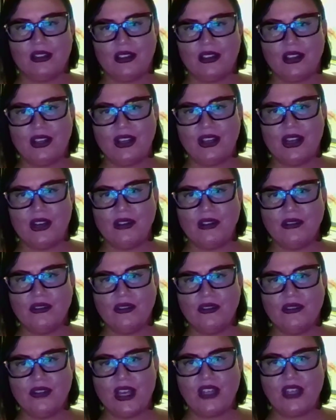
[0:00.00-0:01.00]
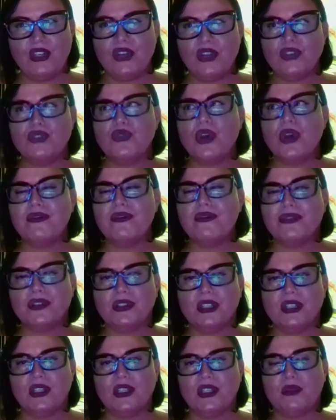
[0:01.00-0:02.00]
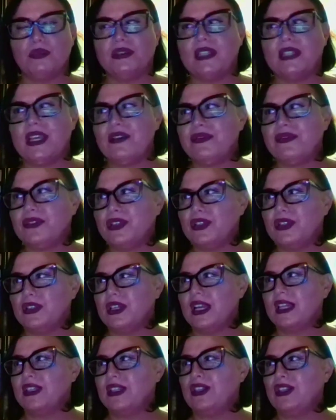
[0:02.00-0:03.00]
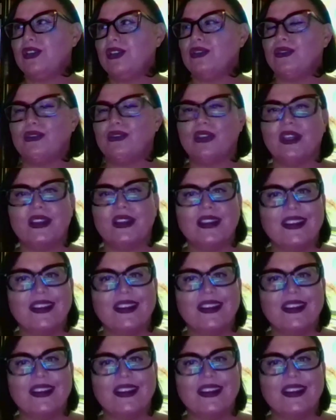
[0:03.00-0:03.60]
and you're joyful and you're playful and you